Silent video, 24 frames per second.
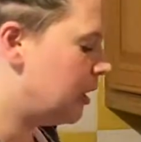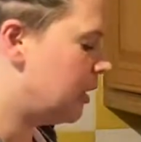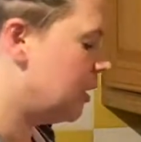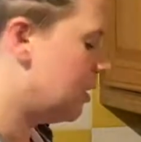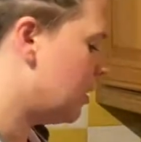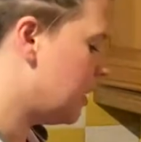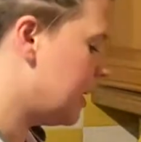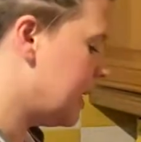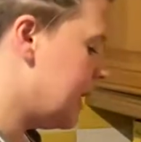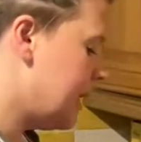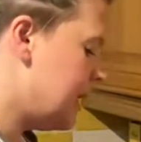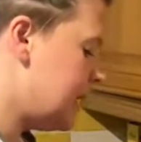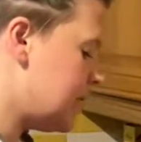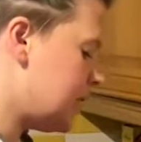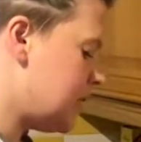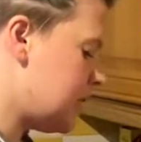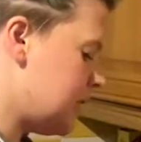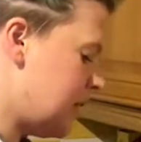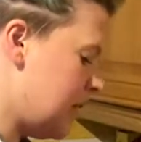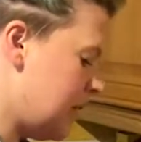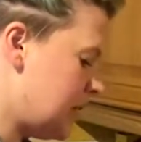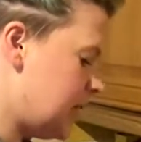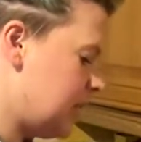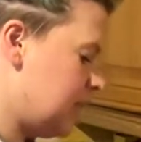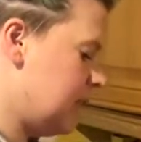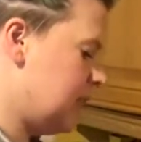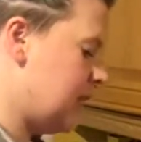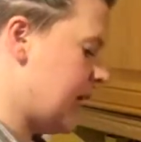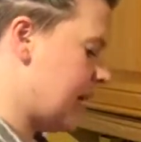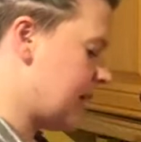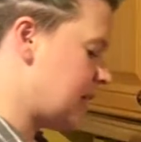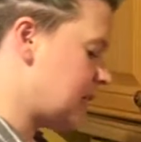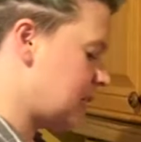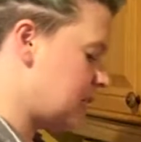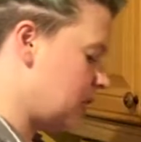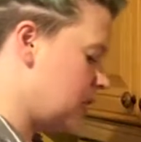You know, it's
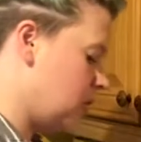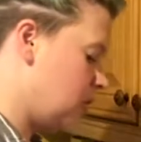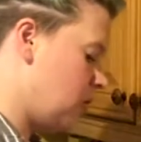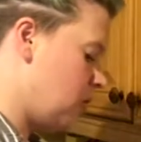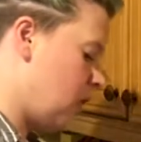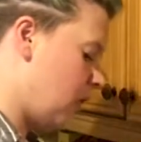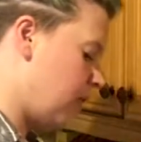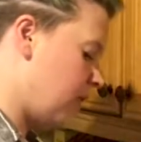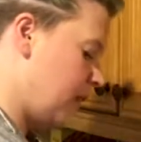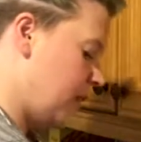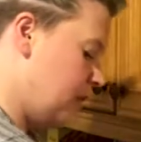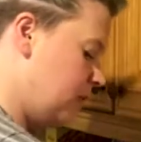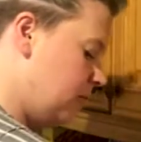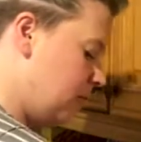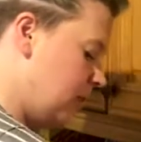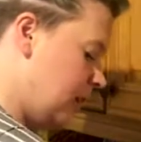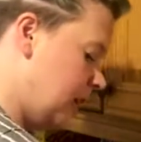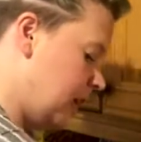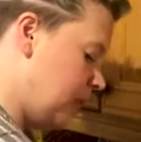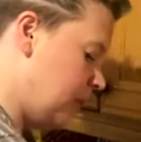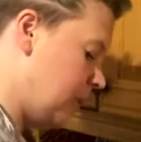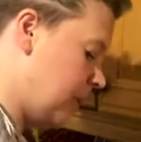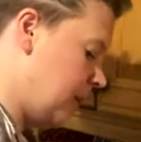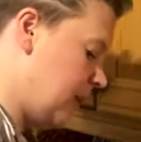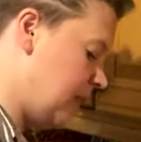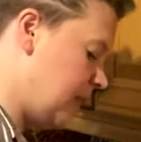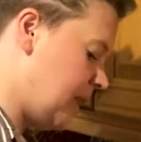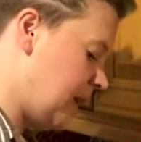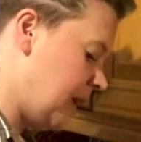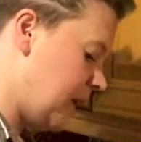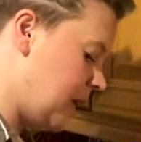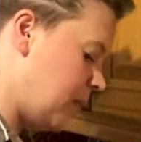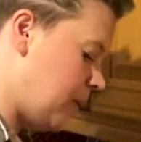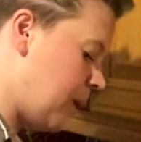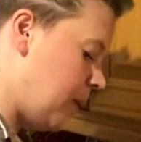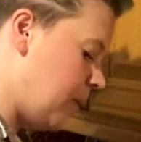next to nothing really when you
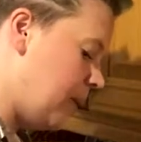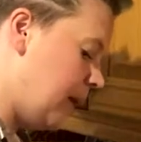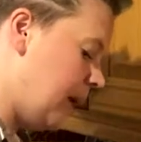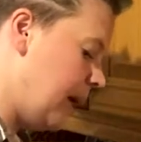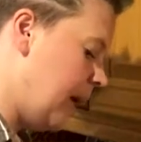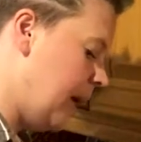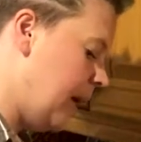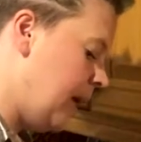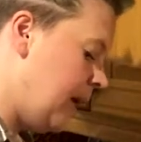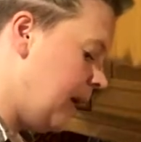think about it.